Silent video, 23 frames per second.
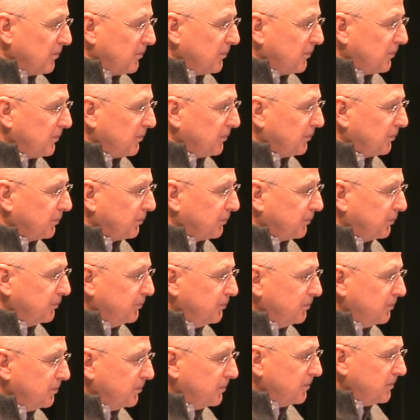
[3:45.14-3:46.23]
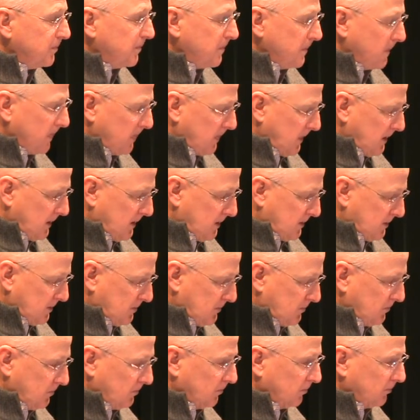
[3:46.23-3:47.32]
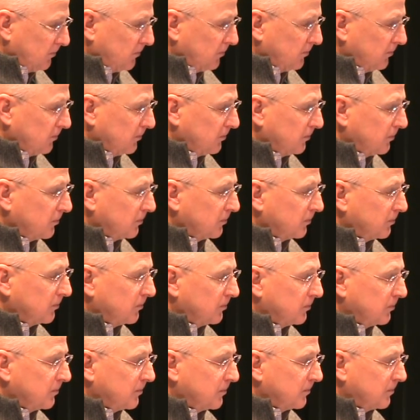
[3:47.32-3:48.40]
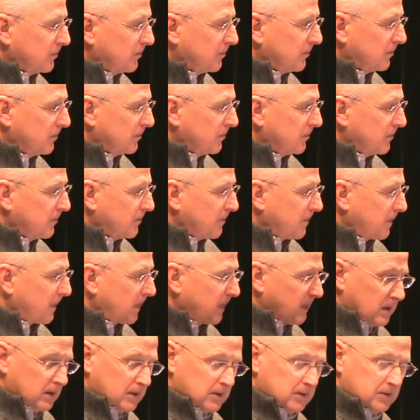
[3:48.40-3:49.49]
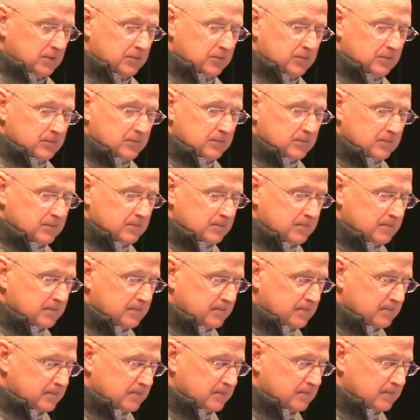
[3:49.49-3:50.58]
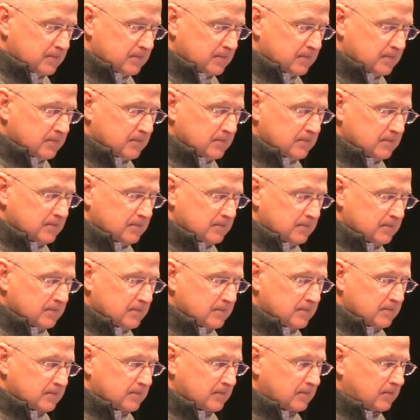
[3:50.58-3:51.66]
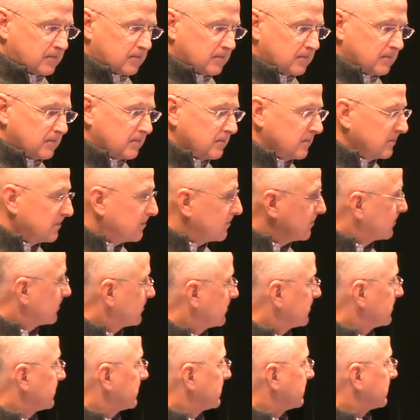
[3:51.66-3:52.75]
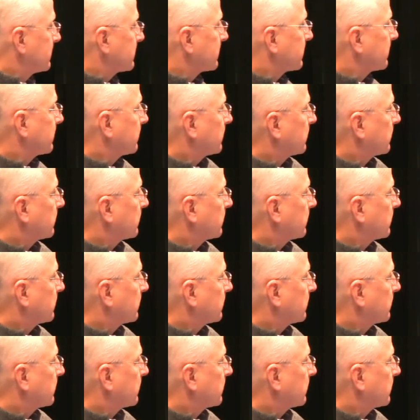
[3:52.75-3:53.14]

(silent)